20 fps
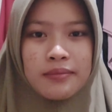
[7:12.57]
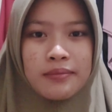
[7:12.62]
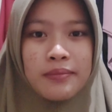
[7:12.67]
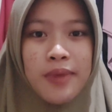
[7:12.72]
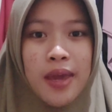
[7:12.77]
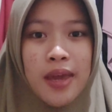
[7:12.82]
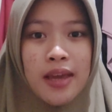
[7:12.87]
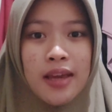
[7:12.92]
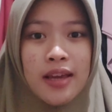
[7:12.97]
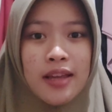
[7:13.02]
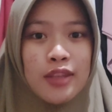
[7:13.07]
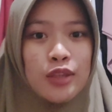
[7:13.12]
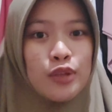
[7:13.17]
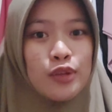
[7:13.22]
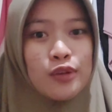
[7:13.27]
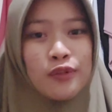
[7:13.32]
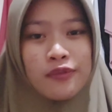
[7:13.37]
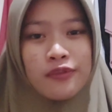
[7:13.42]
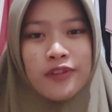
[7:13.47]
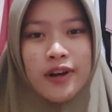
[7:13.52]
make a
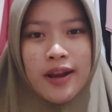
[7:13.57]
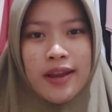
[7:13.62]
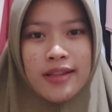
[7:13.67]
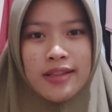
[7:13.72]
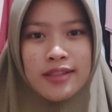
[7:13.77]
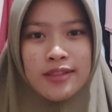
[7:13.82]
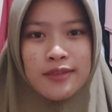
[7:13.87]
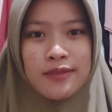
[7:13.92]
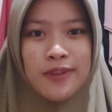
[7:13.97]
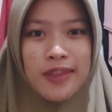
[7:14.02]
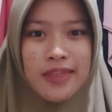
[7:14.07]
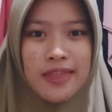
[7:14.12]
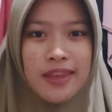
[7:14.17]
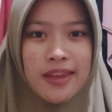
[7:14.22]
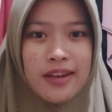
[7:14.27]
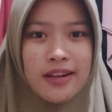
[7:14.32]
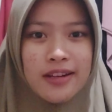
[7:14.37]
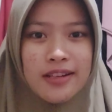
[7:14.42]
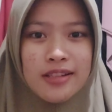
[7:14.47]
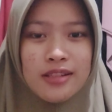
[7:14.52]
new friends with
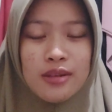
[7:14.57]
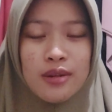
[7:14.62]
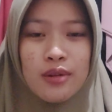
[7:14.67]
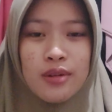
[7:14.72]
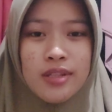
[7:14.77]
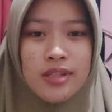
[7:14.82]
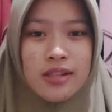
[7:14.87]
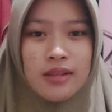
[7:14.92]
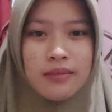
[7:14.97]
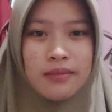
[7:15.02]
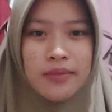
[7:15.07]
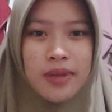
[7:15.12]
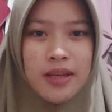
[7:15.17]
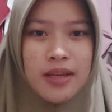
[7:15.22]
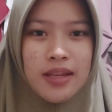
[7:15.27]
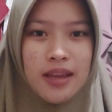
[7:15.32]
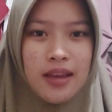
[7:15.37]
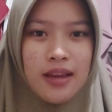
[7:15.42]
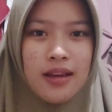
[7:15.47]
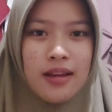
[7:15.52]
their social
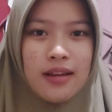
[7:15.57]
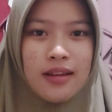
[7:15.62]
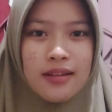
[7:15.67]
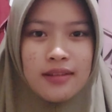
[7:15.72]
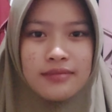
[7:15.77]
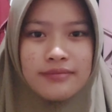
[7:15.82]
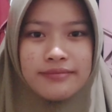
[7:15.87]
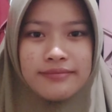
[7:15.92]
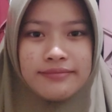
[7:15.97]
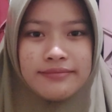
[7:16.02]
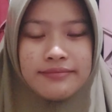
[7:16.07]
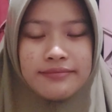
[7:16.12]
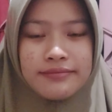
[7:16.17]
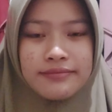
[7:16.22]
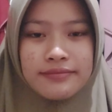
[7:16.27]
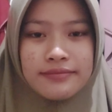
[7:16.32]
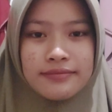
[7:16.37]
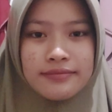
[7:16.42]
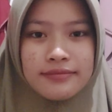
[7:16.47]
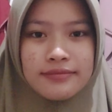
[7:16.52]
media.
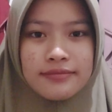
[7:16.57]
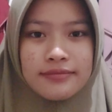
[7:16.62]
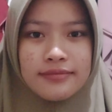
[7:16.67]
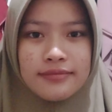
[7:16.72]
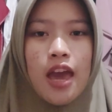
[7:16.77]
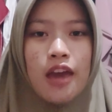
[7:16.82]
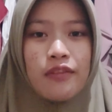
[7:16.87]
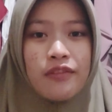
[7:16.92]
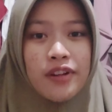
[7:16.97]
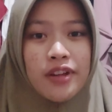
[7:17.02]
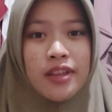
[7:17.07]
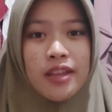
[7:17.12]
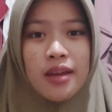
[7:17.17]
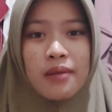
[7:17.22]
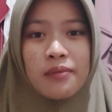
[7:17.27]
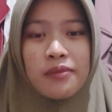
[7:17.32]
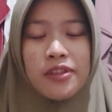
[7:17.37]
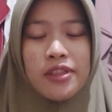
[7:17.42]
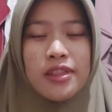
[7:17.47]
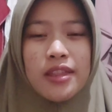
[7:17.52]
Every
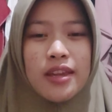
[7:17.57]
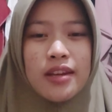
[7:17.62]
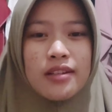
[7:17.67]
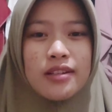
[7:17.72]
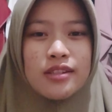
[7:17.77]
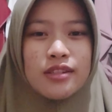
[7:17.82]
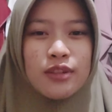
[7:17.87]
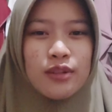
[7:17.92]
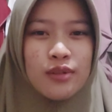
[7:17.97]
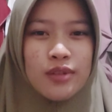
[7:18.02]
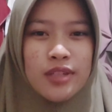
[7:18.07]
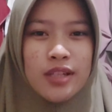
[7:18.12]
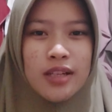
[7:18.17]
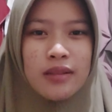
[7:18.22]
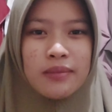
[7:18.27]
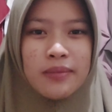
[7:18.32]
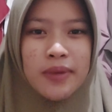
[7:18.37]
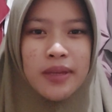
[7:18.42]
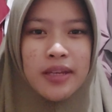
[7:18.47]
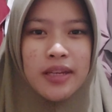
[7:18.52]
time with their
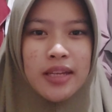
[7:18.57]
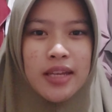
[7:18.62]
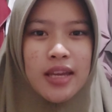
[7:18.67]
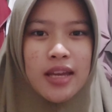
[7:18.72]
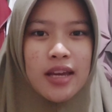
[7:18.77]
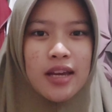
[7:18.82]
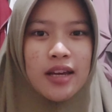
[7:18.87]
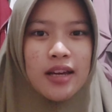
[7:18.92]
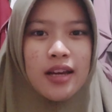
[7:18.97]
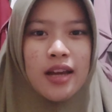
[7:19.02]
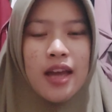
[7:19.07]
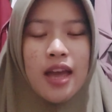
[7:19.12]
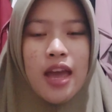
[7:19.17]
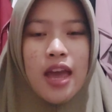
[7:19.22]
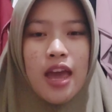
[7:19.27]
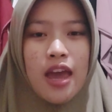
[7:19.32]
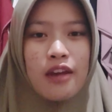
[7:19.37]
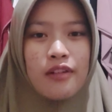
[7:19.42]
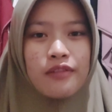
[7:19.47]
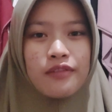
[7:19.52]
social media,
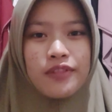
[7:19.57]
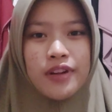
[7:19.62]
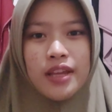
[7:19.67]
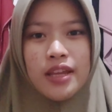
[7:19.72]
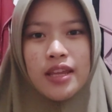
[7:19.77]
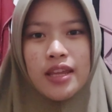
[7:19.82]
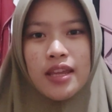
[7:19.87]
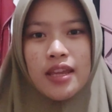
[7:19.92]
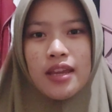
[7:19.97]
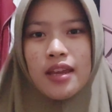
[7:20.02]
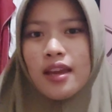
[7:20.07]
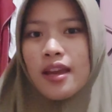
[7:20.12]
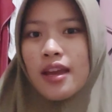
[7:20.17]
every